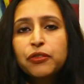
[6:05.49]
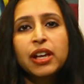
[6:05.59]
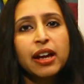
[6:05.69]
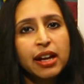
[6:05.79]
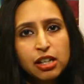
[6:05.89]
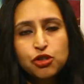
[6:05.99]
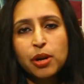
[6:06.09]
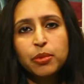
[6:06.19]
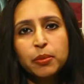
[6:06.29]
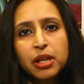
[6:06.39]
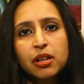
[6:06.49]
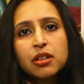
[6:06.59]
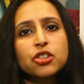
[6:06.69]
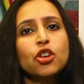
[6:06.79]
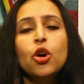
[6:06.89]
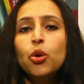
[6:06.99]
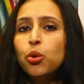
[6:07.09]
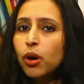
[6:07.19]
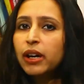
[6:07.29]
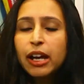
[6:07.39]
there are any troublemakers
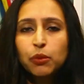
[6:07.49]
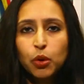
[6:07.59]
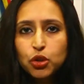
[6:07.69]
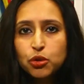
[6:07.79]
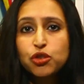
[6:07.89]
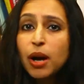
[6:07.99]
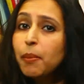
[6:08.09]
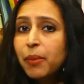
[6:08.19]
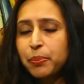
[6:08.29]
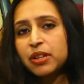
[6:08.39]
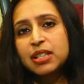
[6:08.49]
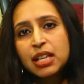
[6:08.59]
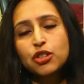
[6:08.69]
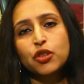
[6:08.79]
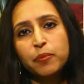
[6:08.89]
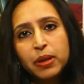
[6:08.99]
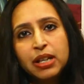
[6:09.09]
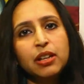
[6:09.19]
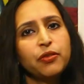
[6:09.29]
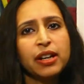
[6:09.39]
who again want to drum up a sense of
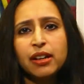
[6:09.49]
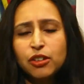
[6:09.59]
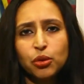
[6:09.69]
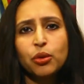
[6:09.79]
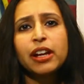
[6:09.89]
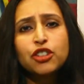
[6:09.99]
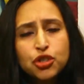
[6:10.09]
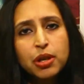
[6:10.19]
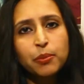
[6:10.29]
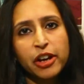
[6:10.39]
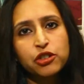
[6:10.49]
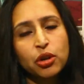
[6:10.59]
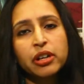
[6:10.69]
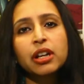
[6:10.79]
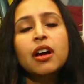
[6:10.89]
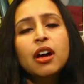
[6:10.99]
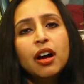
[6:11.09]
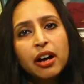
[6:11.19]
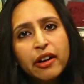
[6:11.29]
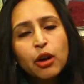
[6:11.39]
belief and, you know, extreme rhetoric
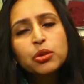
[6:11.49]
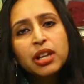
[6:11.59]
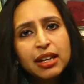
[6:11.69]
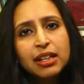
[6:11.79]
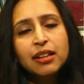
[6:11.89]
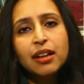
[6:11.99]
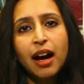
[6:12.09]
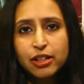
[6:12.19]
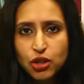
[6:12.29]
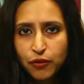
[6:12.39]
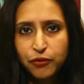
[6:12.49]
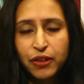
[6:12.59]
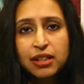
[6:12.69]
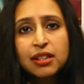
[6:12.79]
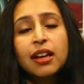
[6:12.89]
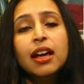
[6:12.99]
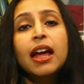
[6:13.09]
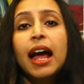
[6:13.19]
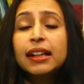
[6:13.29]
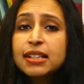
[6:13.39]
around any idea of faith,
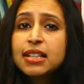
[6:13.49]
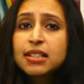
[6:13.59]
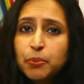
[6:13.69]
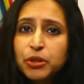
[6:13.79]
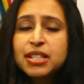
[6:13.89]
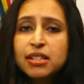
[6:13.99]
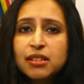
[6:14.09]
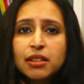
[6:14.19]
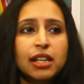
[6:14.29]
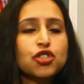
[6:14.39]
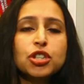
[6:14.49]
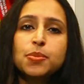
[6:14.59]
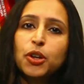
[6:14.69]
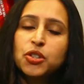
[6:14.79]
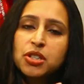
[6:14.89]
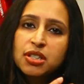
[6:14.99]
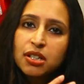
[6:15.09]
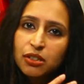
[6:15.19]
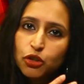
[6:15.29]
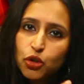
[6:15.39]
and this is a precedent that just because a
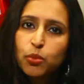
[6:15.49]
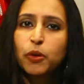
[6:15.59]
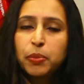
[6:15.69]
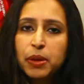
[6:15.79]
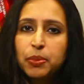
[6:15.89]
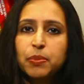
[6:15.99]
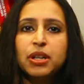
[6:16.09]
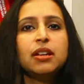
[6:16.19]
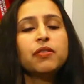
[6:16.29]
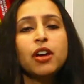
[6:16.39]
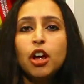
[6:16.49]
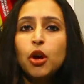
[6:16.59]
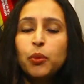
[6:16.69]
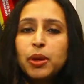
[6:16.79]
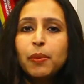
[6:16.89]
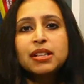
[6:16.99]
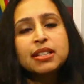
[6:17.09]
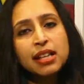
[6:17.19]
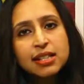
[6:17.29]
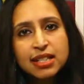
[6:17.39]
certain group of people believe, we must
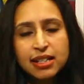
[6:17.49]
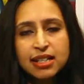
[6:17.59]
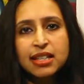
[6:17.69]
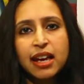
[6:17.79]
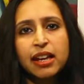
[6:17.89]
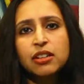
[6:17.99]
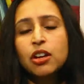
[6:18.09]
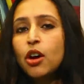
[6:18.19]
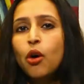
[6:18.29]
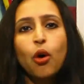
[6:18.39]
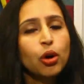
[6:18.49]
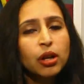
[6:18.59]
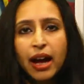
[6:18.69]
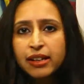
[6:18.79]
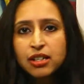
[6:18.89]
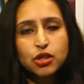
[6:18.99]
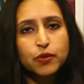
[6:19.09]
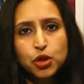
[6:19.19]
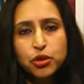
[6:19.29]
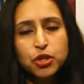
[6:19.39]
then set aside all ideas
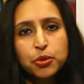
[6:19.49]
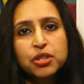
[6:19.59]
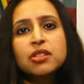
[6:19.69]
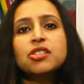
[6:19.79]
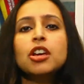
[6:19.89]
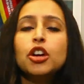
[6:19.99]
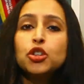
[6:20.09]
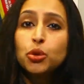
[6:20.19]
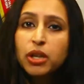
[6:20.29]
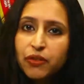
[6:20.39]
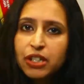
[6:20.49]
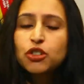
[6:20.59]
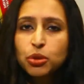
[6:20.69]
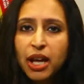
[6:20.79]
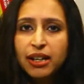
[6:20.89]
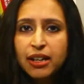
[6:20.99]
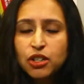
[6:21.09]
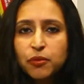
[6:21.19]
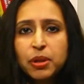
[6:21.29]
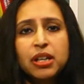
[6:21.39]
of jurisprudence to give in to that
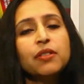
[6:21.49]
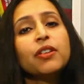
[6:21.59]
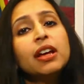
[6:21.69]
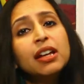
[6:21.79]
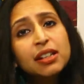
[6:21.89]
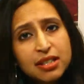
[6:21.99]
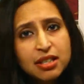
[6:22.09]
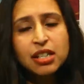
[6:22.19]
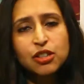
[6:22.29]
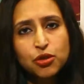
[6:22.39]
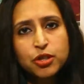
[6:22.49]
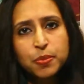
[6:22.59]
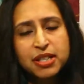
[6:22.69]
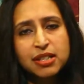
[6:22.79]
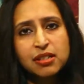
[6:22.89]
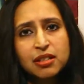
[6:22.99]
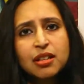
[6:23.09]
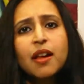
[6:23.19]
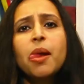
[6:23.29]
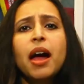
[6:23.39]
idea of belief. It is a dangerous precedent.
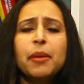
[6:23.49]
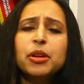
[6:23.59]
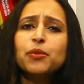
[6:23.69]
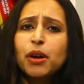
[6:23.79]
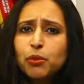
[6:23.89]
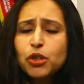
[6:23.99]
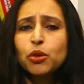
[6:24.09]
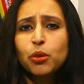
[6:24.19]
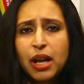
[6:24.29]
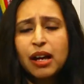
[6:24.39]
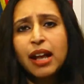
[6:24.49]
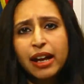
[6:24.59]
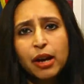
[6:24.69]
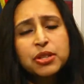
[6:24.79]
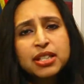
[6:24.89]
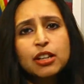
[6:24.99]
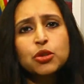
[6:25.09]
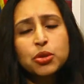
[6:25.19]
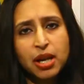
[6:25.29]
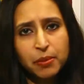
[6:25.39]
I mean, you know, like I was saying
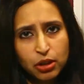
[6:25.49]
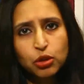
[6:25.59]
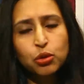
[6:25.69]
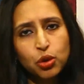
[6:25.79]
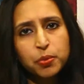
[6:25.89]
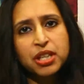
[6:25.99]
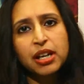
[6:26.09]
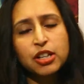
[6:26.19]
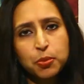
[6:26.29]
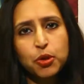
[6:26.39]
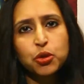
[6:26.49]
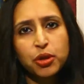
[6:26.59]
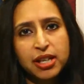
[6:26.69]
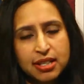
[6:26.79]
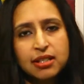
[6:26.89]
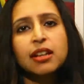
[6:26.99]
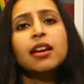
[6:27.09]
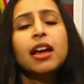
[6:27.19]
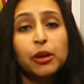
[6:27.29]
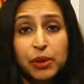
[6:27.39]
to some Hindu groups that I spoke to
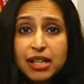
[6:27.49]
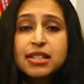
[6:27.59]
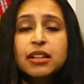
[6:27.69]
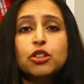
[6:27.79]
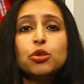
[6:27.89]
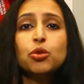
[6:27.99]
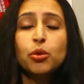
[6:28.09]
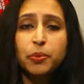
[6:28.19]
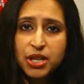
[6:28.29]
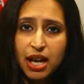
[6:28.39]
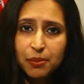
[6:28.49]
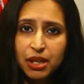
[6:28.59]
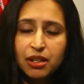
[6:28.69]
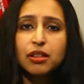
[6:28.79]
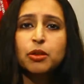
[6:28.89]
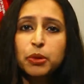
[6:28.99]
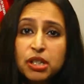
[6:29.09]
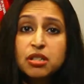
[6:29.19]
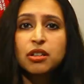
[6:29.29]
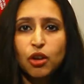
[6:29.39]
yesterday, and when I say Hindu groups, I mean the
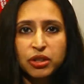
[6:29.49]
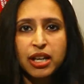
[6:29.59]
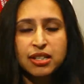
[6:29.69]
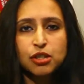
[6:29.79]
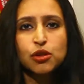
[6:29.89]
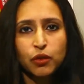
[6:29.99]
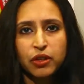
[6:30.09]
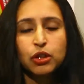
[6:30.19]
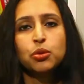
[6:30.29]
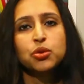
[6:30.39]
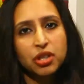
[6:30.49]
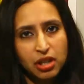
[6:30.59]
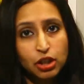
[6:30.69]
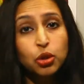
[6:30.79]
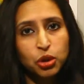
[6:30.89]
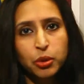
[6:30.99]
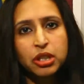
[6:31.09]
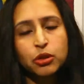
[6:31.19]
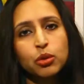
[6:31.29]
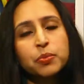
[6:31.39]
political organization of Hindus,
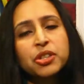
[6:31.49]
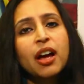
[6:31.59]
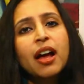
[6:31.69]
Hindutva groups.